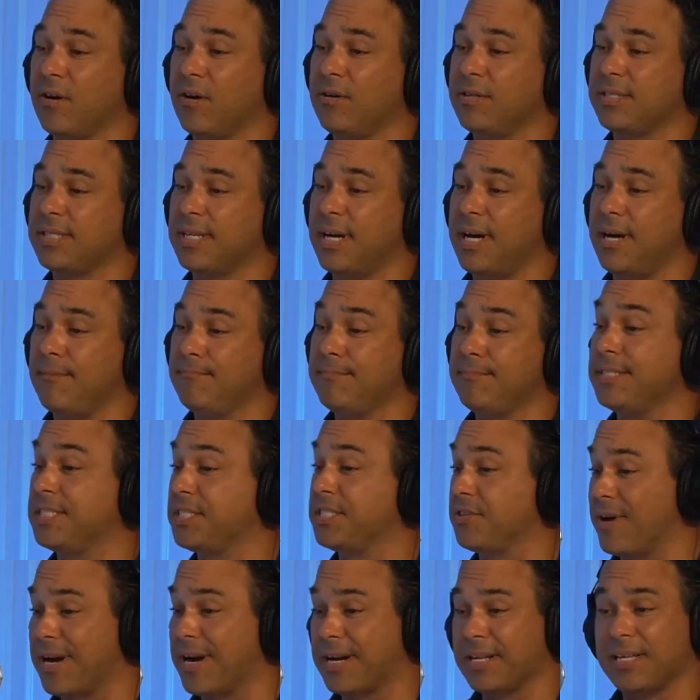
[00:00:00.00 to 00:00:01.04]
goes,
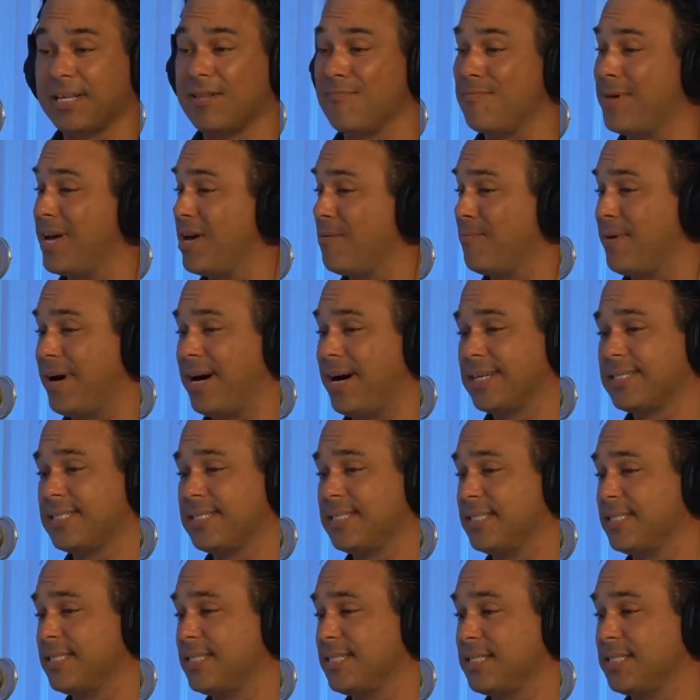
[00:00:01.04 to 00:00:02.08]
it's directly in the
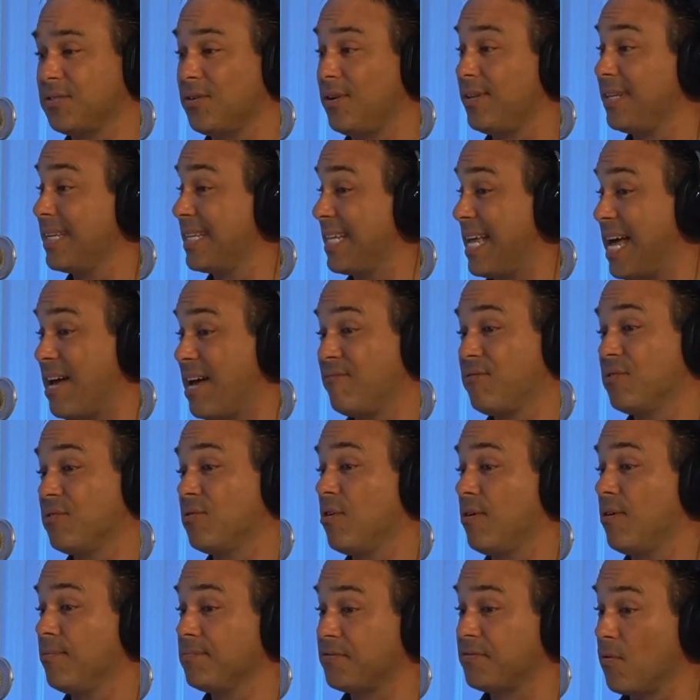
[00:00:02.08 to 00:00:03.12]
mailboxes. It's all the
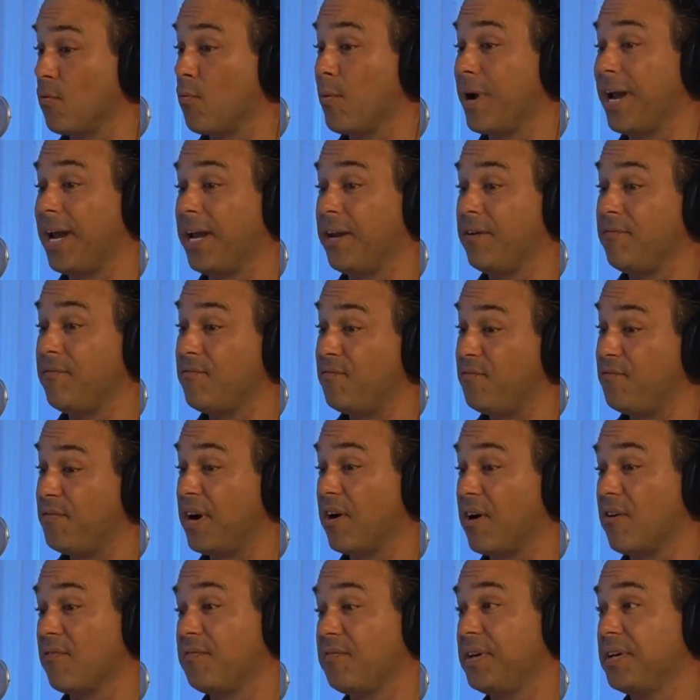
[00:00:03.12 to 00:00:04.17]
affluent homes for Wayne,
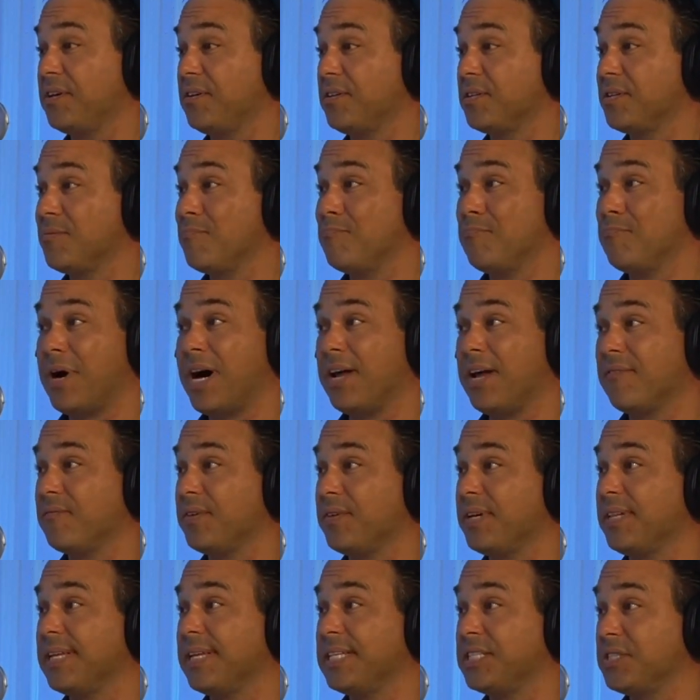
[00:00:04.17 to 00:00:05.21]
Fairfield,
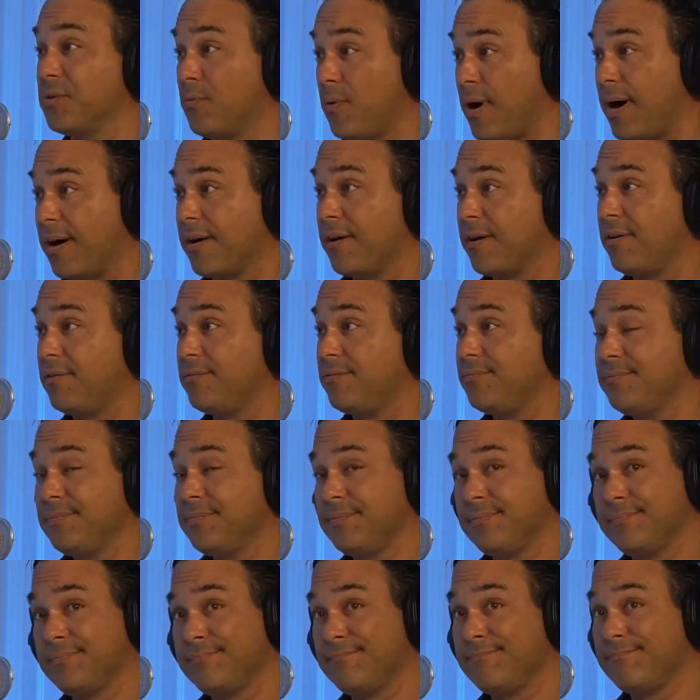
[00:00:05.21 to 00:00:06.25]
Montville, and Towacco.
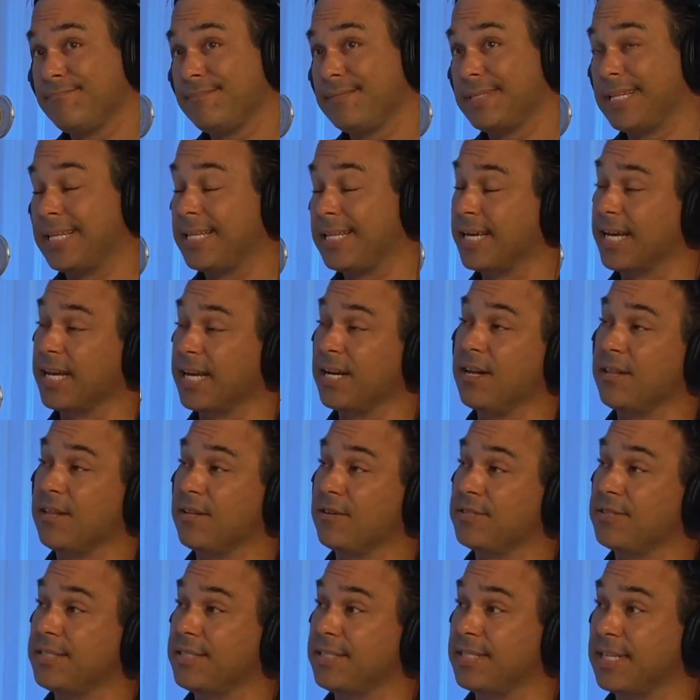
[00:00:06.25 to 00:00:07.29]
and like
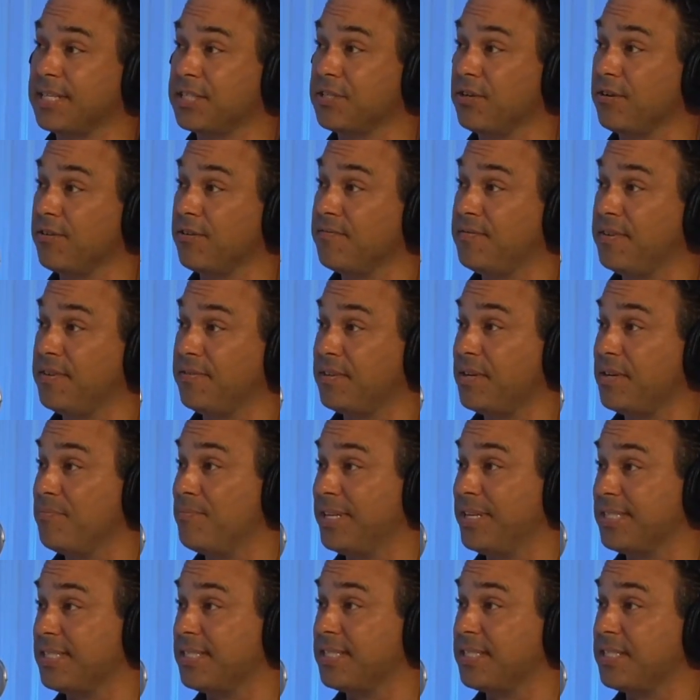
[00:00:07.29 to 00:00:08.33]
another 650
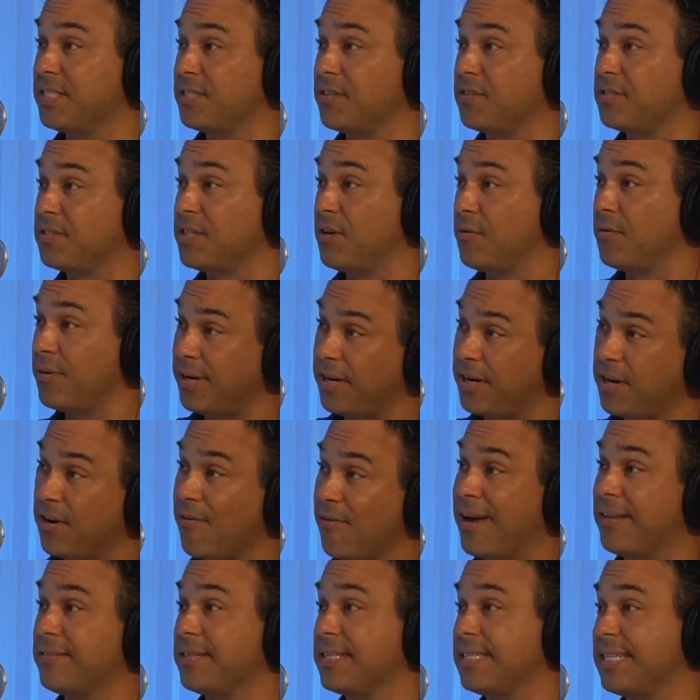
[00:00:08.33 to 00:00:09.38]
businesses or so in and
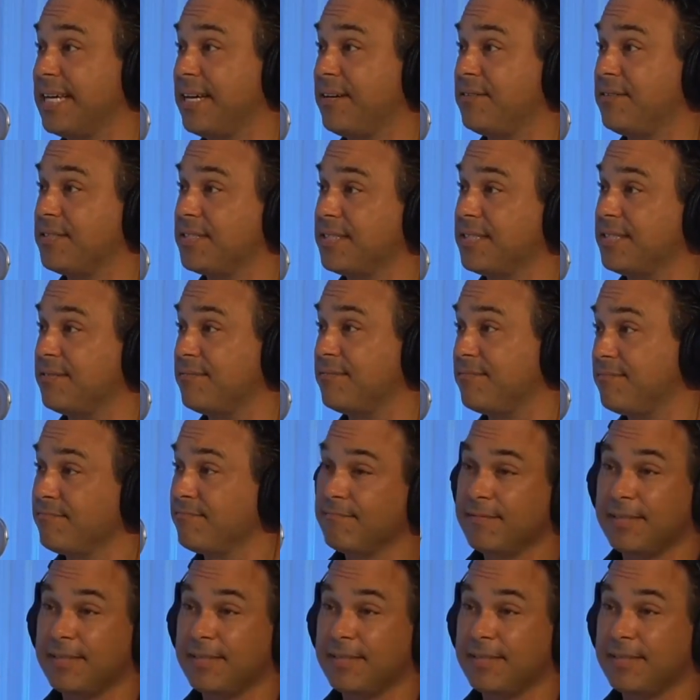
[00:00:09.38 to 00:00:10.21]
around the towns, and